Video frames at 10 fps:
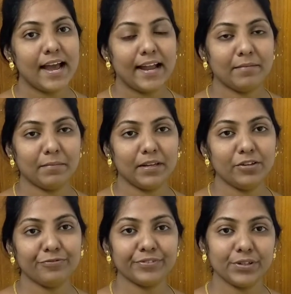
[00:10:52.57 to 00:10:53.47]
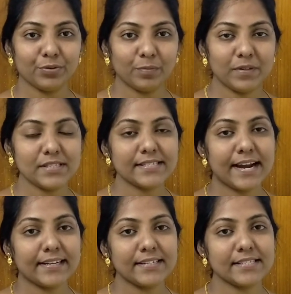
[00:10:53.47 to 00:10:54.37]
and many of the Europeans
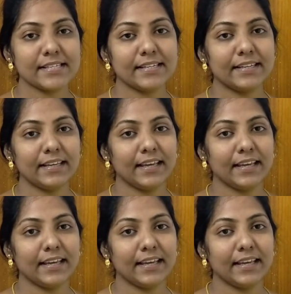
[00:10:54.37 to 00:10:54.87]
started settling